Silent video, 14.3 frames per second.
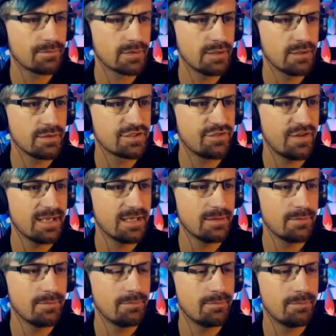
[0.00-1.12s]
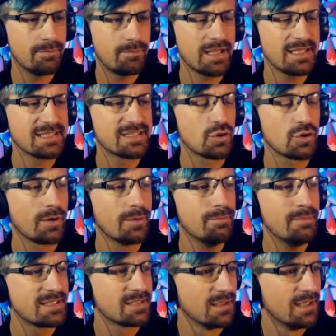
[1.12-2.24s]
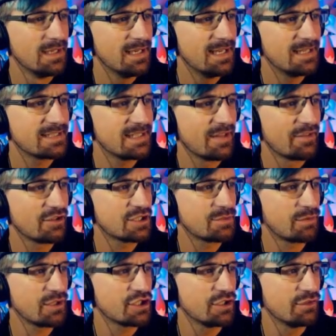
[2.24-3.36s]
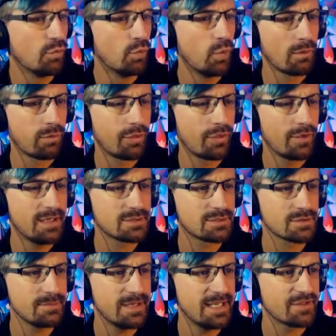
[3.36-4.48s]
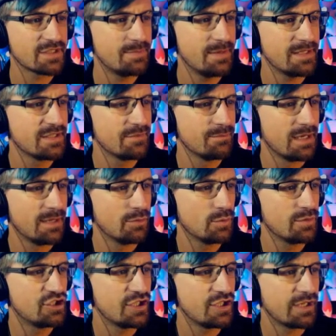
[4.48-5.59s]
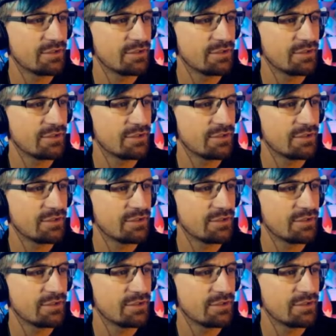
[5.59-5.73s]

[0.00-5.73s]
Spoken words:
This fireplace is ornamental, and it's another expression of wealth, as it was made of expensive marble with generous